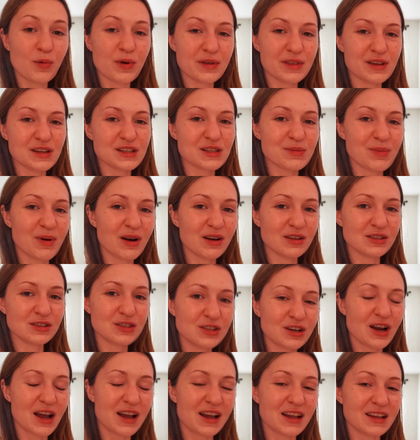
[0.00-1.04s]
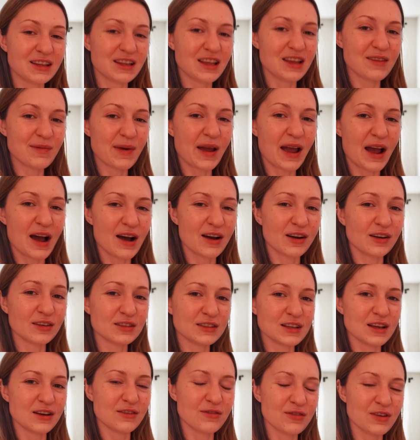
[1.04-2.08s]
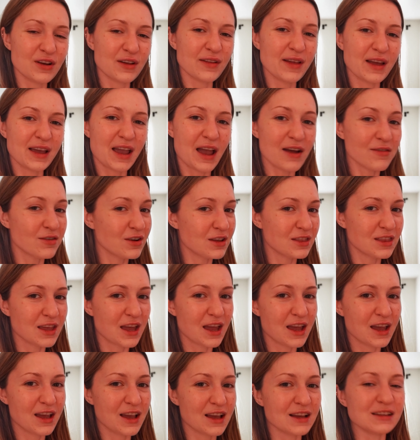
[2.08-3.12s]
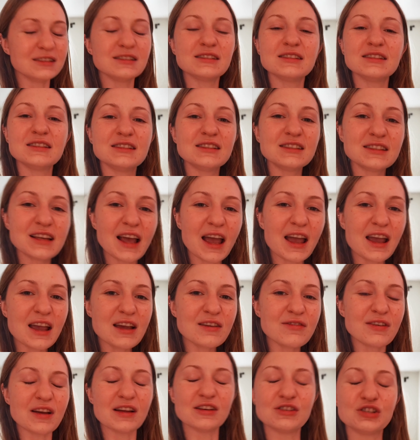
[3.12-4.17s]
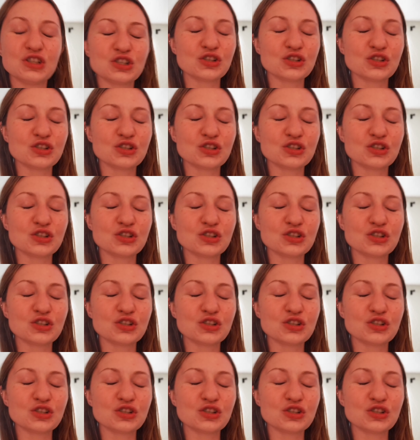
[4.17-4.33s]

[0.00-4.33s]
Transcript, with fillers: With this sponsor, I can leave my house and feel like everything is safe and